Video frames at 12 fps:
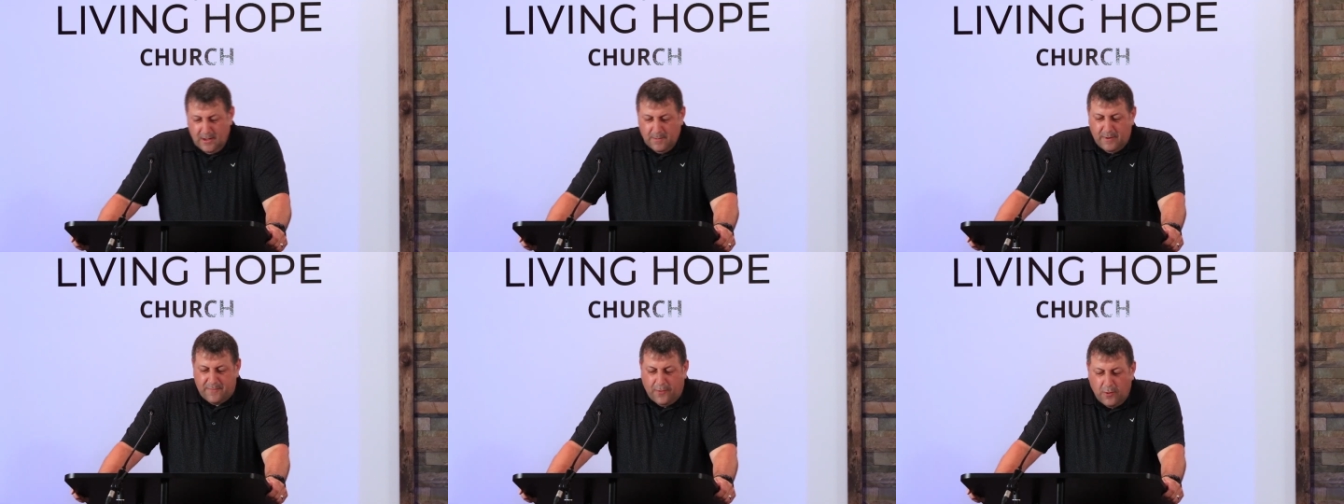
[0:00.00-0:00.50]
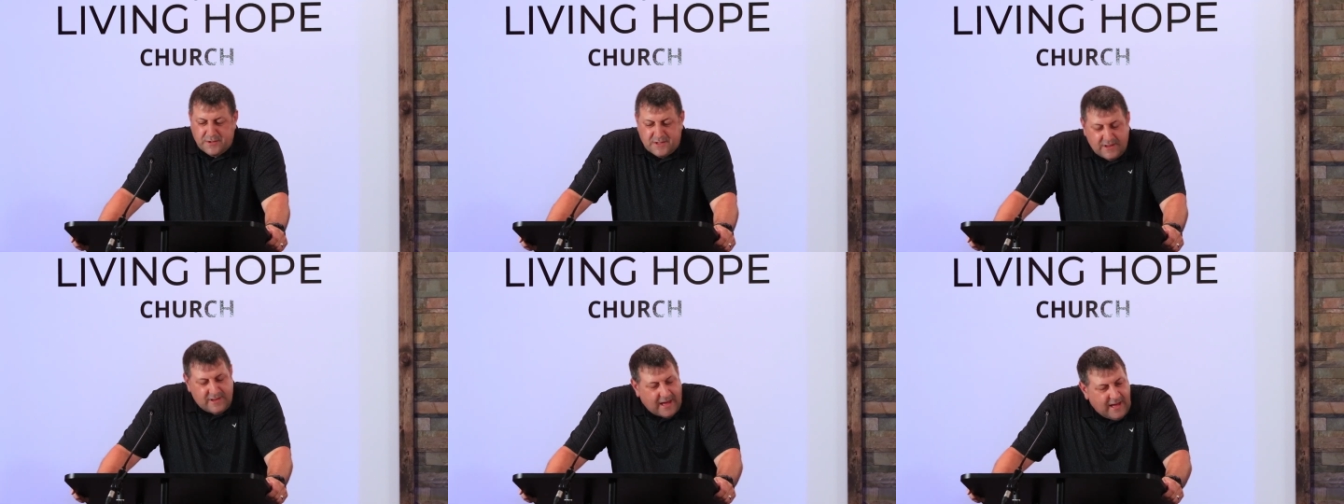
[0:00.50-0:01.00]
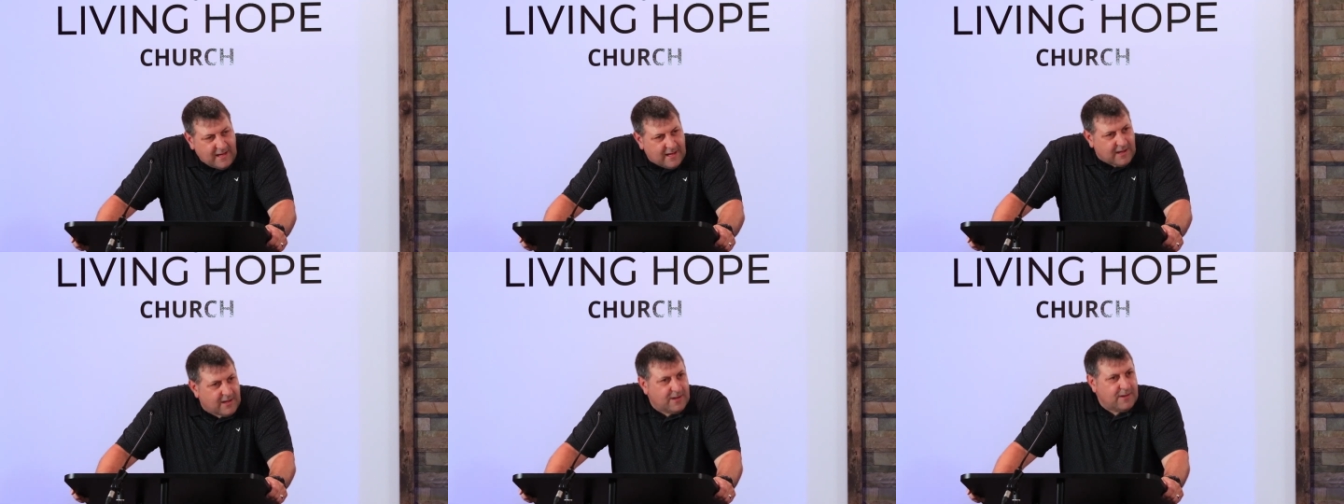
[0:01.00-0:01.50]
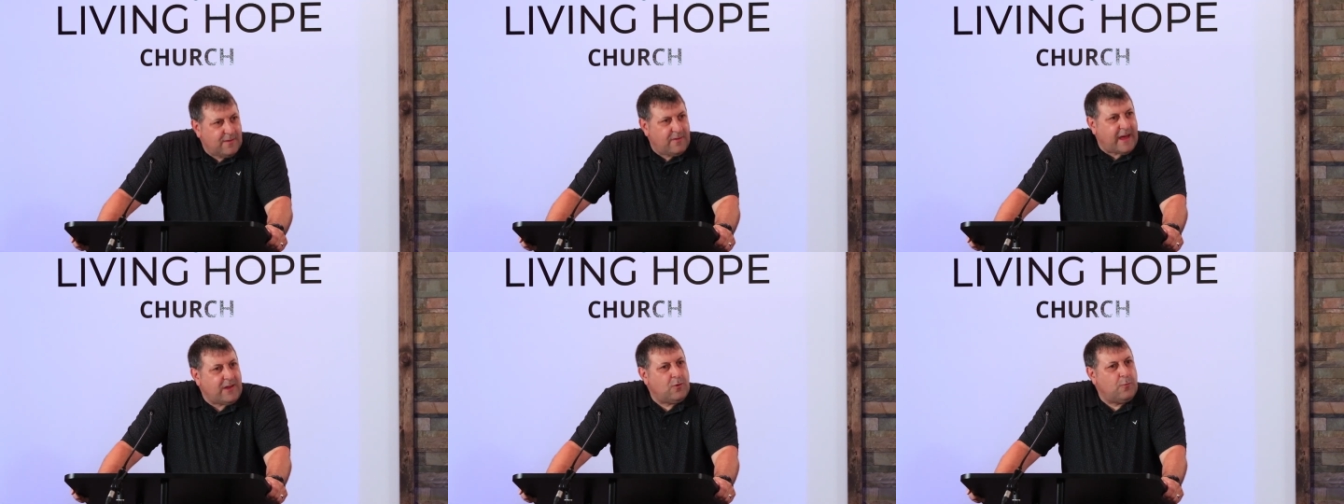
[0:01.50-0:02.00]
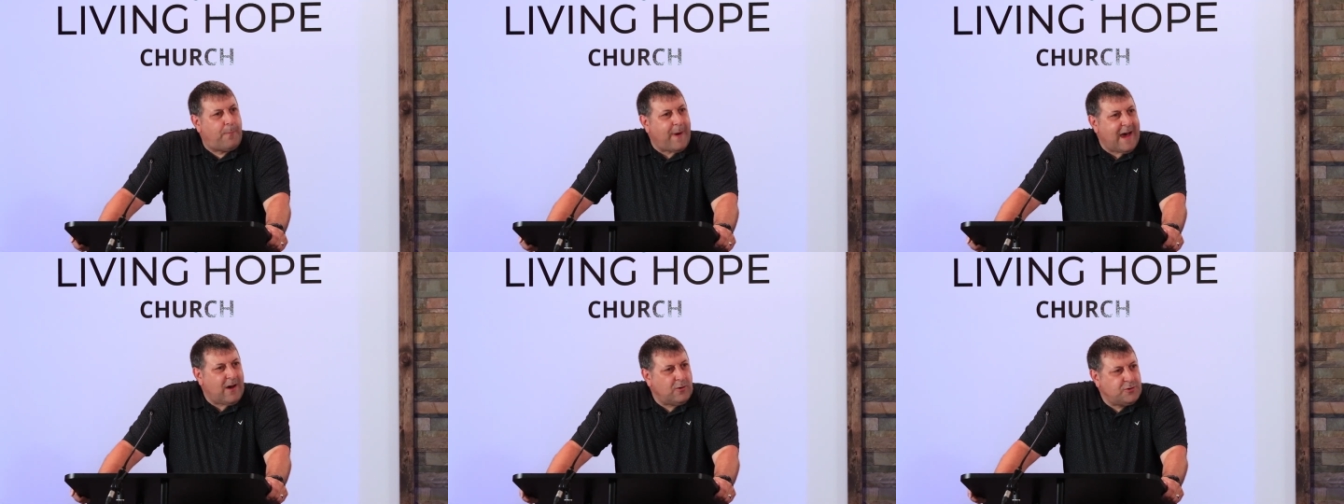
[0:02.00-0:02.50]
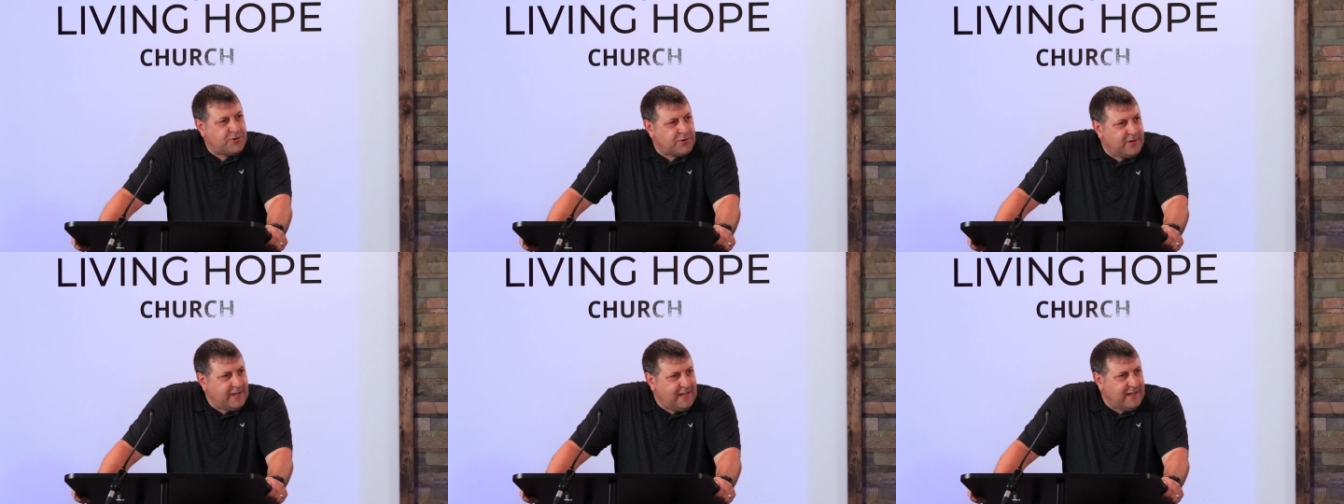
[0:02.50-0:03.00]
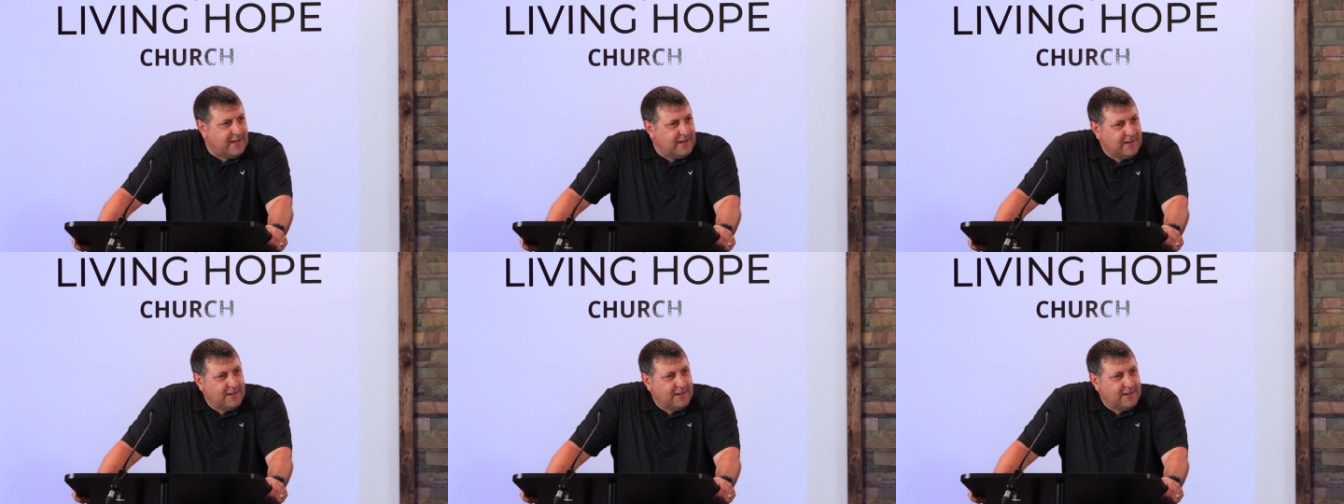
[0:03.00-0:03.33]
But, folks, the day that you bowed your knee,